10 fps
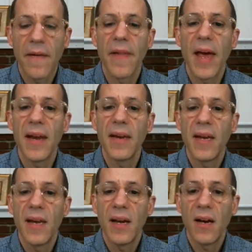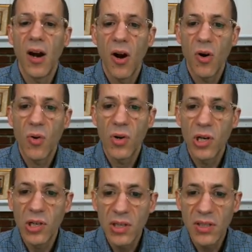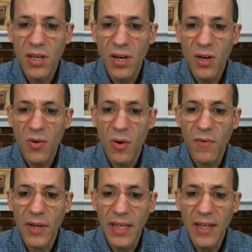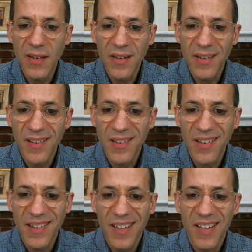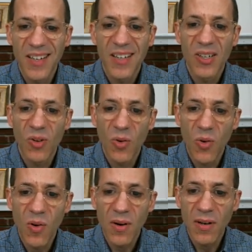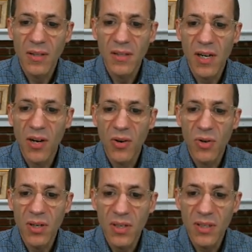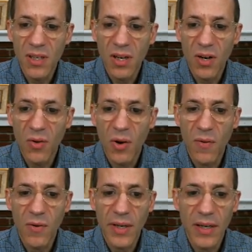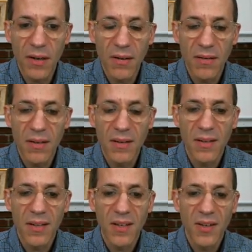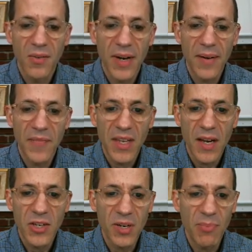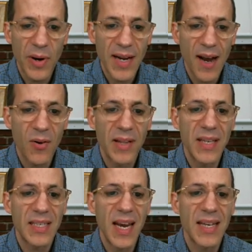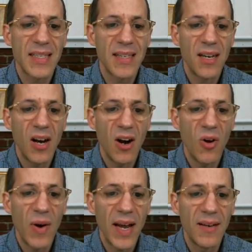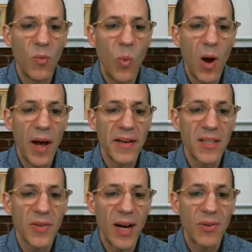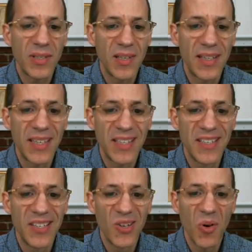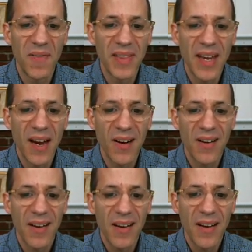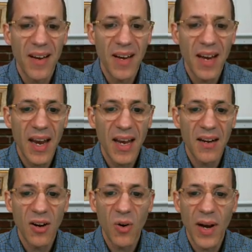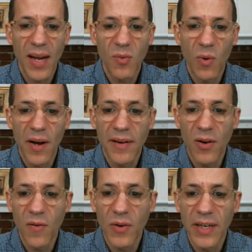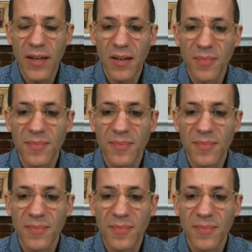then O could go over here or O could go over here, right? I should point out in this case O had won, so that was a good thing to do over there, and O had won over here.